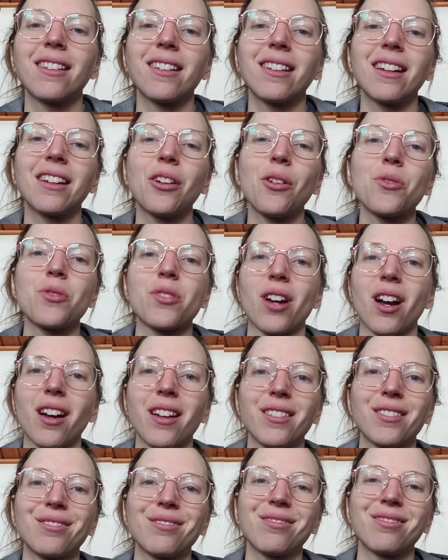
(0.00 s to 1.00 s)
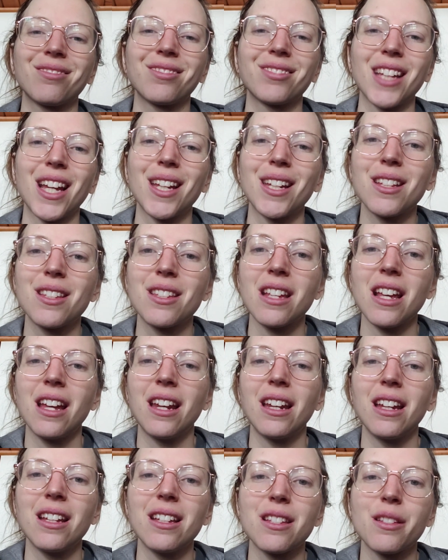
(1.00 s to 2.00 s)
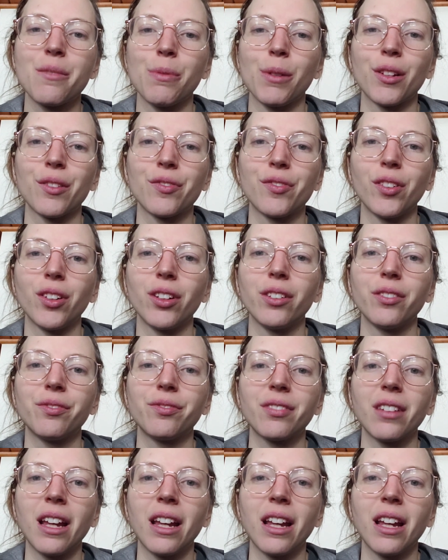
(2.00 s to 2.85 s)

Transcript: it goes on, and it is beautiful.